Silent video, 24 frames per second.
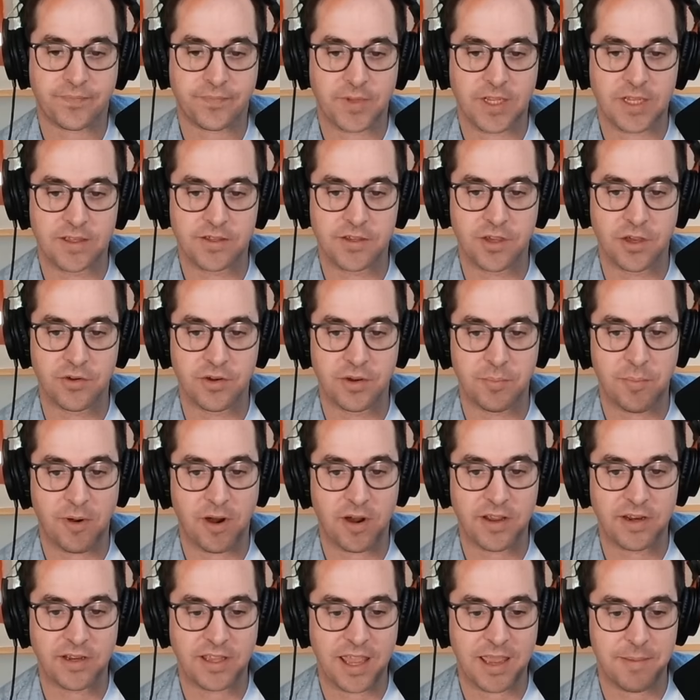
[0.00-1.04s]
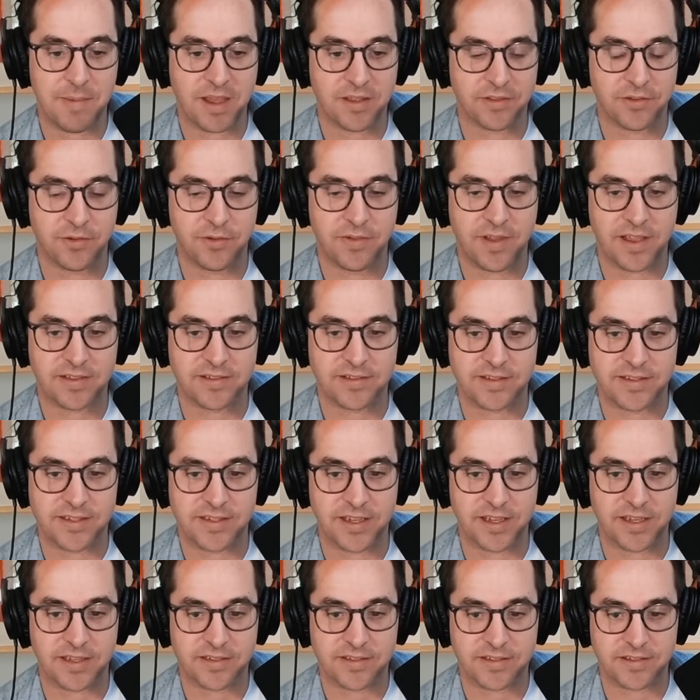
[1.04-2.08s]
So Departed came out in
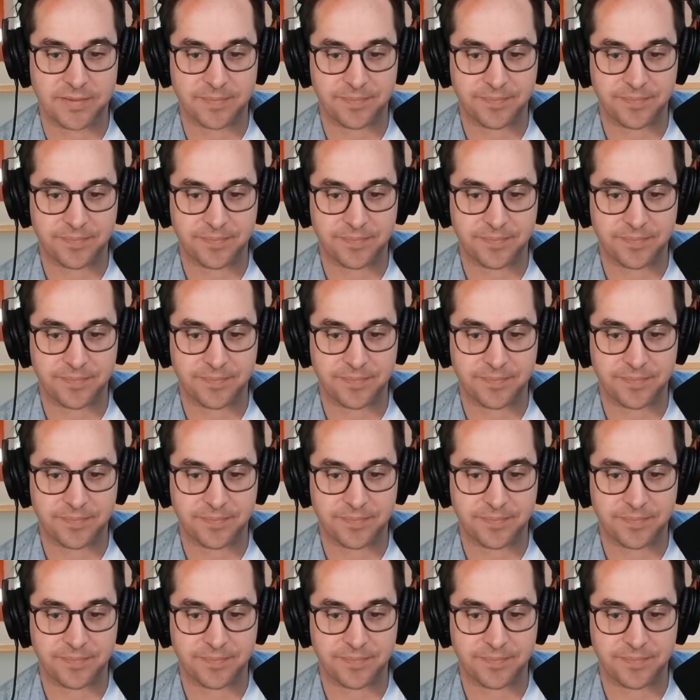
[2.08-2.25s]
2006.